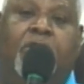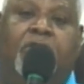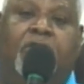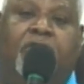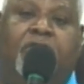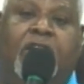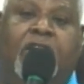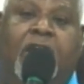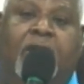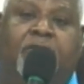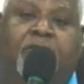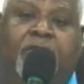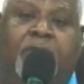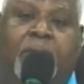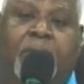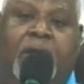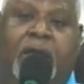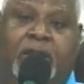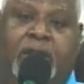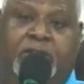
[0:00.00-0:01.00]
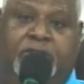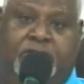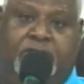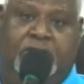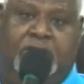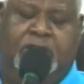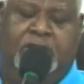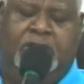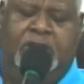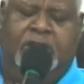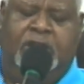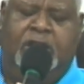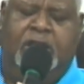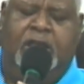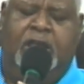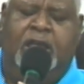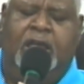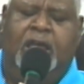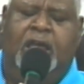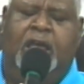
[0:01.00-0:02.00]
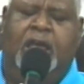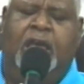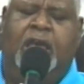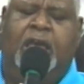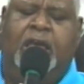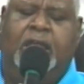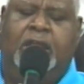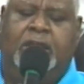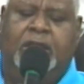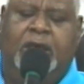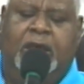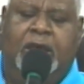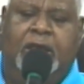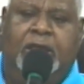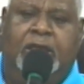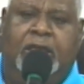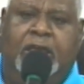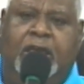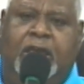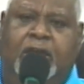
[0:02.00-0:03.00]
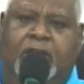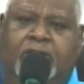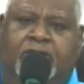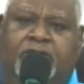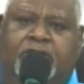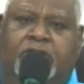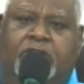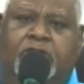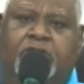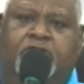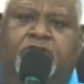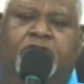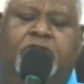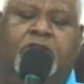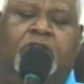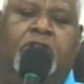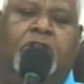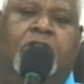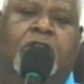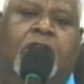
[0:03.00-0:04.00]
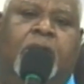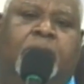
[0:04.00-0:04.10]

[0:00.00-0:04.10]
of confirmation. And uh, yes, you should look up